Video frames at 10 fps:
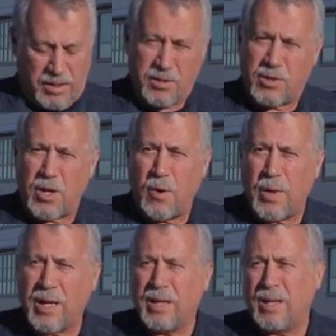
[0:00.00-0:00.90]
it's
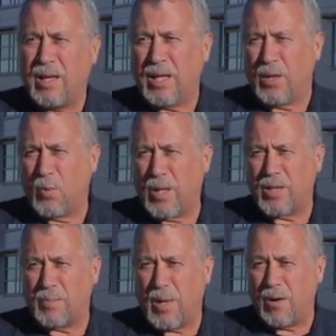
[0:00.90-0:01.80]
snowing, the
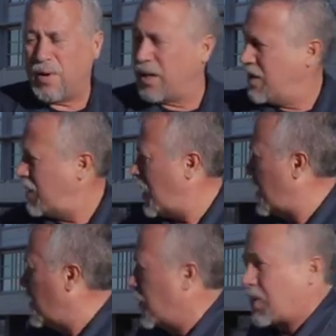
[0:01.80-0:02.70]
wind is blowing,
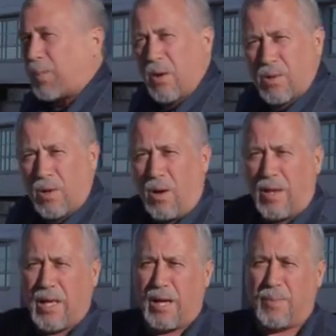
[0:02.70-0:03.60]
and you're exposed to
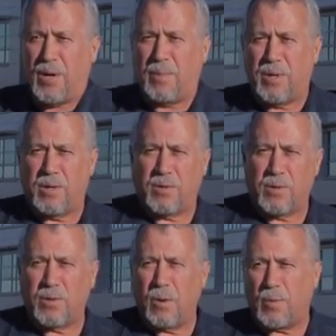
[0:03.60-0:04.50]
all that up here because
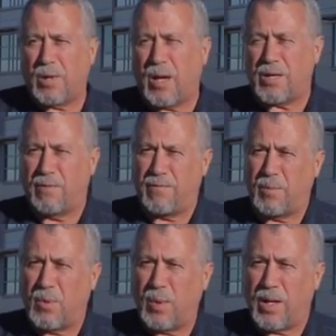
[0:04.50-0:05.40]
there's no protection
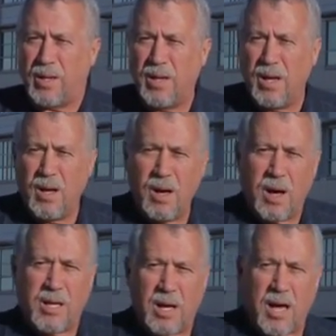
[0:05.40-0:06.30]
from the wind.
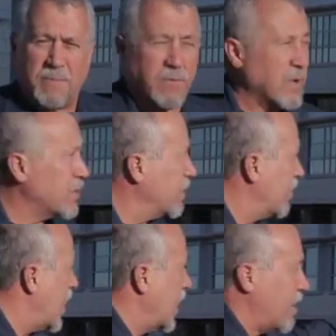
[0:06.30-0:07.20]
On top of which,
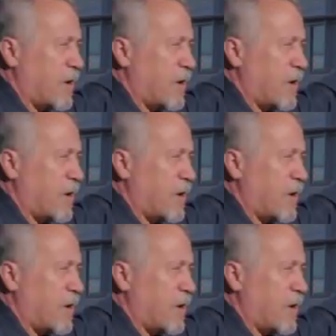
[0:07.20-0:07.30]
we've got an